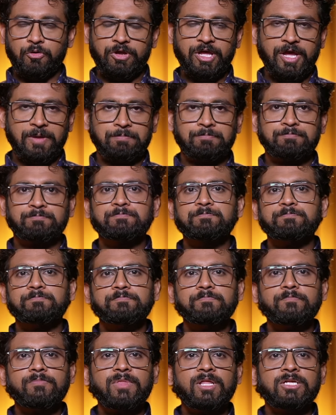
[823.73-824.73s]
okay.
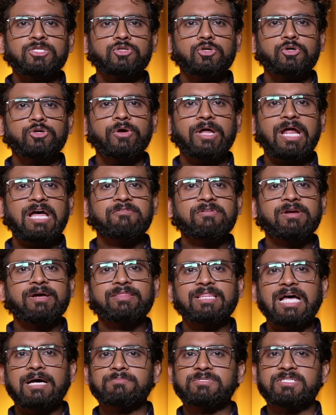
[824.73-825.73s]
So you are having a
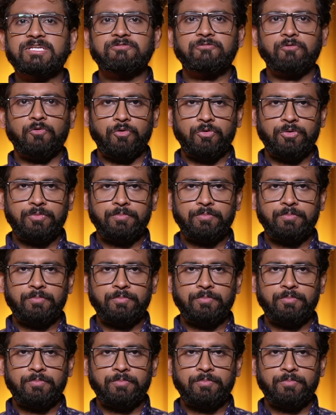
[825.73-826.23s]
Tamasic food.